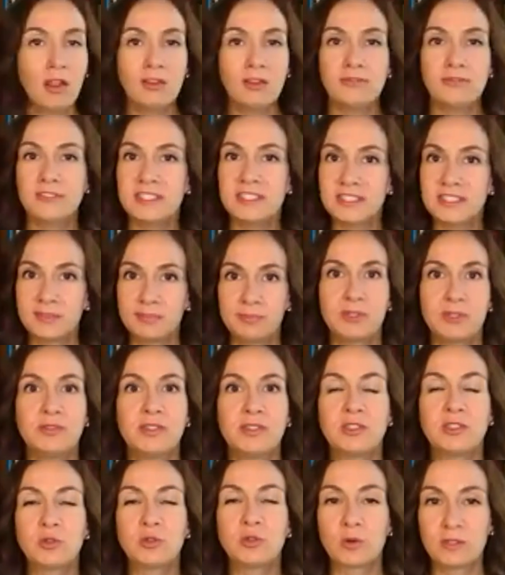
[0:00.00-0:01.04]
of this
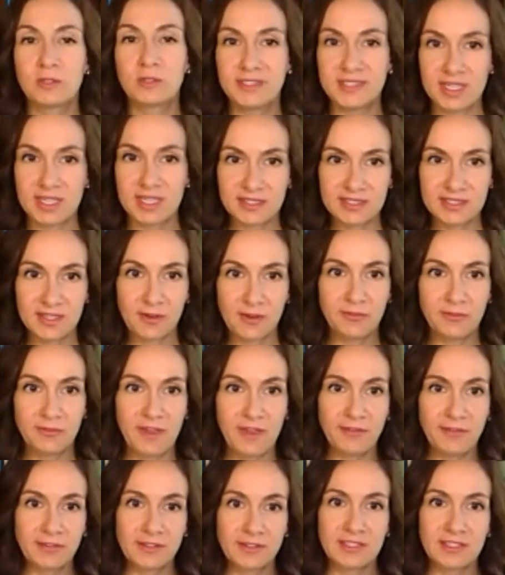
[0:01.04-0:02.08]
building towards that
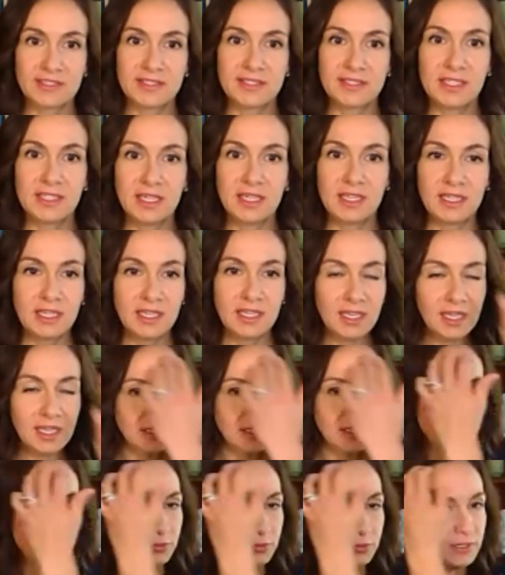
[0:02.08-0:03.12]
self-efficacy. And it,
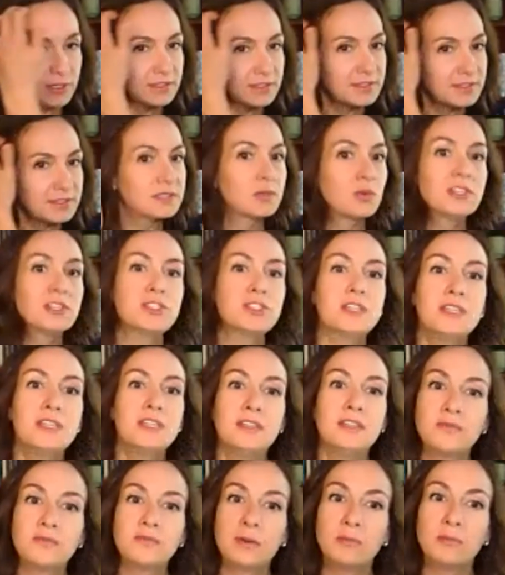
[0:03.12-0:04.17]
it brings this question
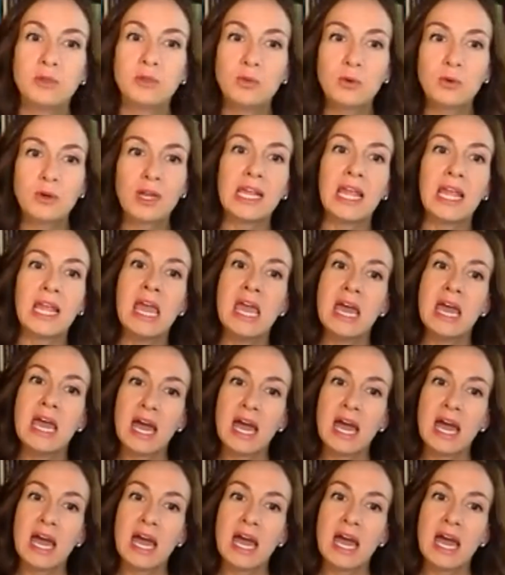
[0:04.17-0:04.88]
in from Lori.